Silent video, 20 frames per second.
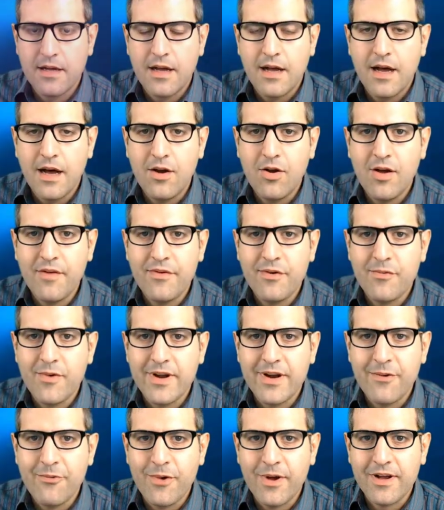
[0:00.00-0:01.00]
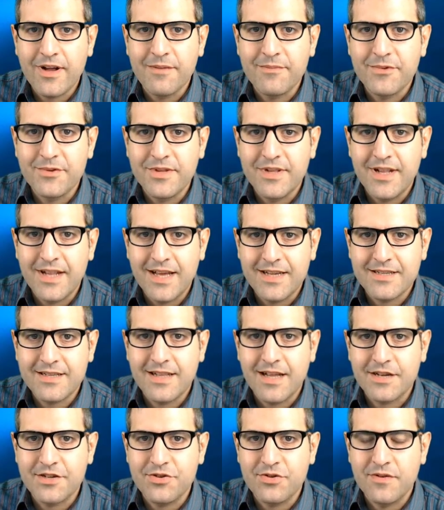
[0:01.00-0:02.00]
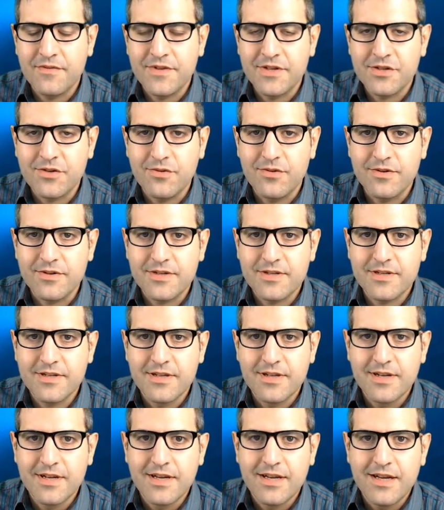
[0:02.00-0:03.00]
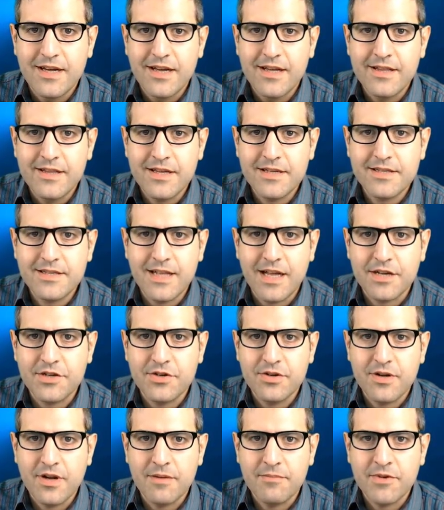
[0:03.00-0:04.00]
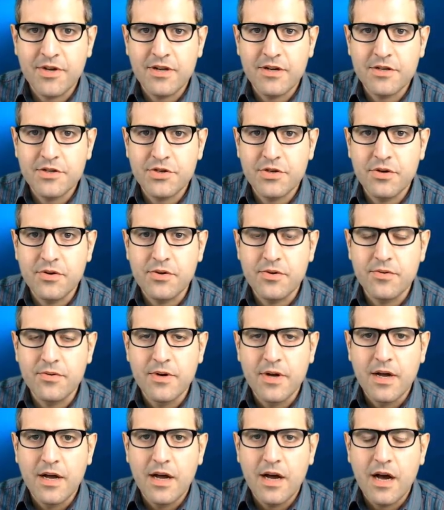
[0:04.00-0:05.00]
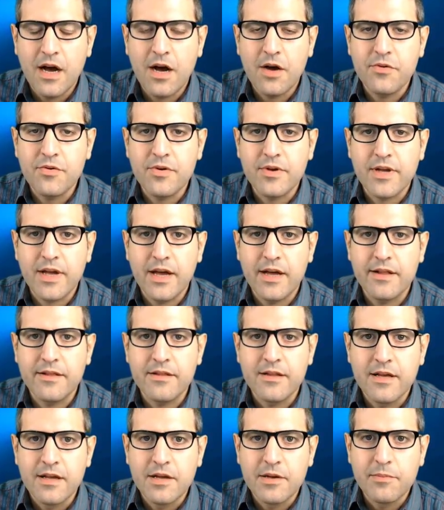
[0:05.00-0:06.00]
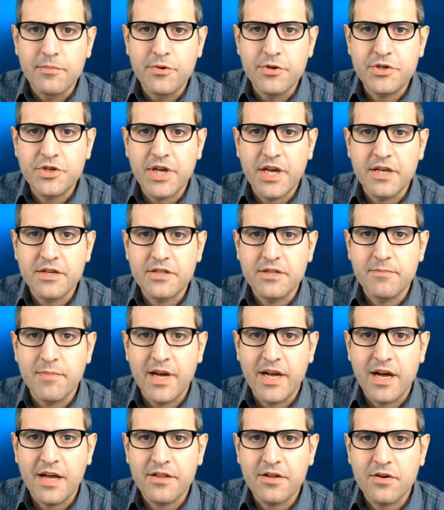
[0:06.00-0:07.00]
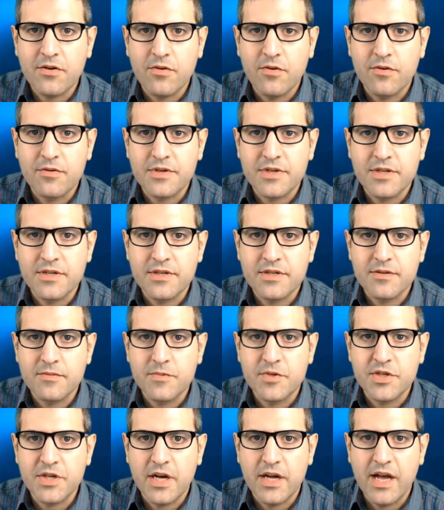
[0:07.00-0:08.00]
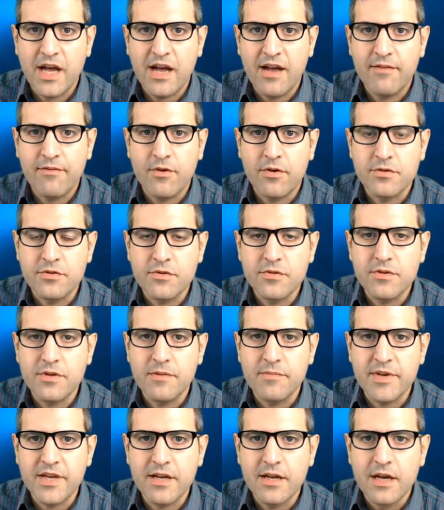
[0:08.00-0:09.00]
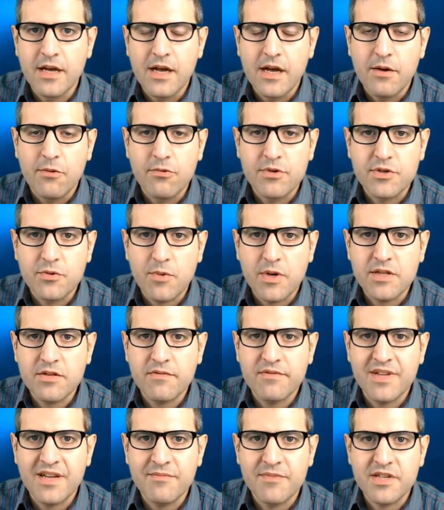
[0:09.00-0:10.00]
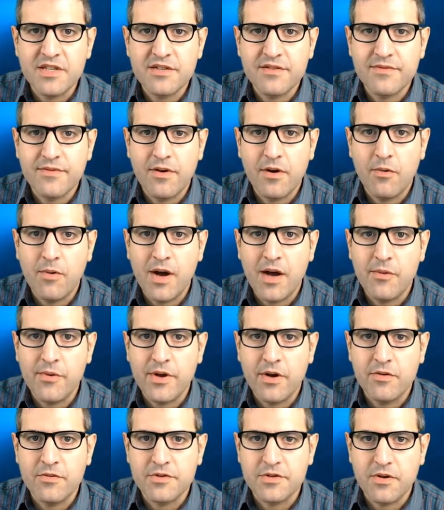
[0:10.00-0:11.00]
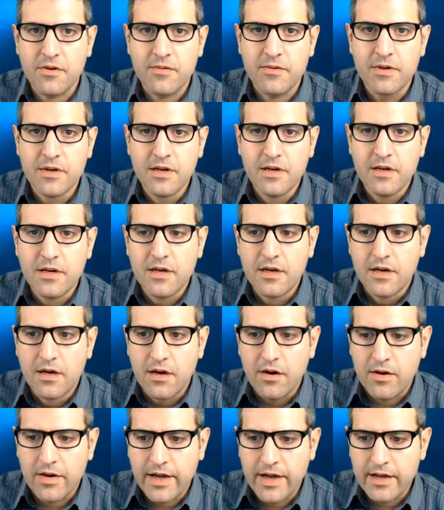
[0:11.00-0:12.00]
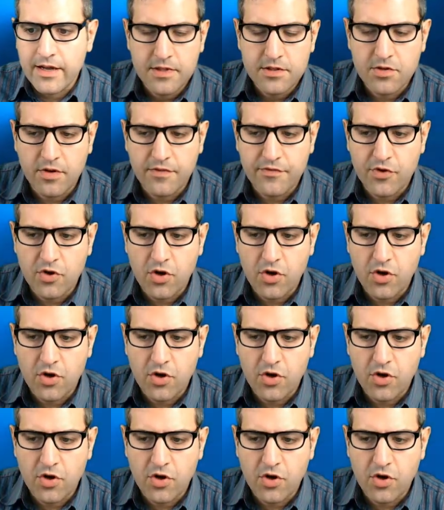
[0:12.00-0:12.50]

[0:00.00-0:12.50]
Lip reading: Hello everyone and welcome to the last lecture of this course. In this lecture, I'm gonna show you how you can purchase my other courses which I have on Udemy, which one of them is Huawei also. Okay, so if you